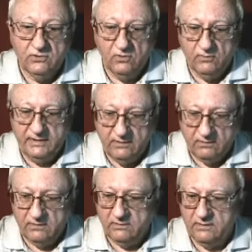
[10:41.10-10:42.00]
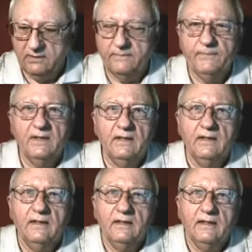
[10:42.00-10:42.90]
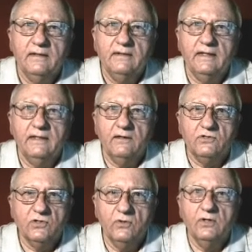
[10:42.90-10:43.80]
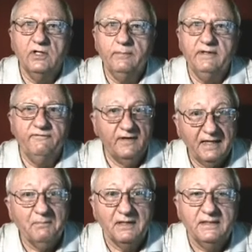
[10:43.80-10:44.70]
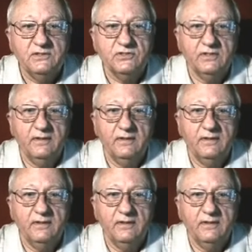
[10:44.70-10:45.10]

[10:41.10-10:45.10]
going on, then there's going to be families